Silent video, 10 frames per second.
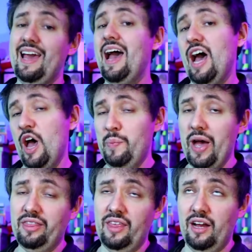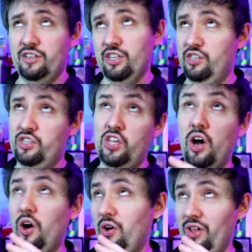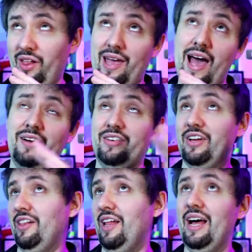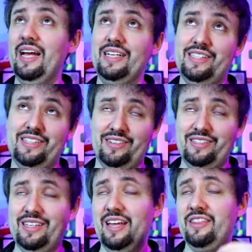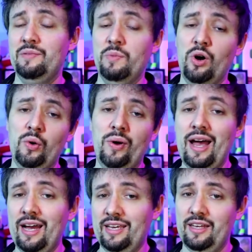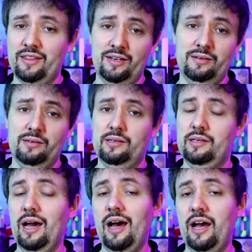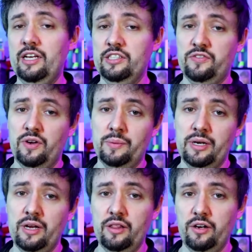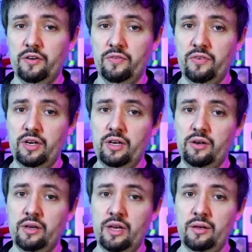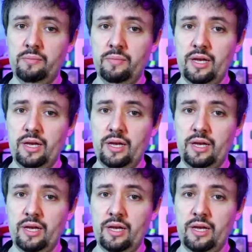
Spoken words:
Yeah, I bet they're just totally out to lunch. There's nothing more wacky than guys from another video game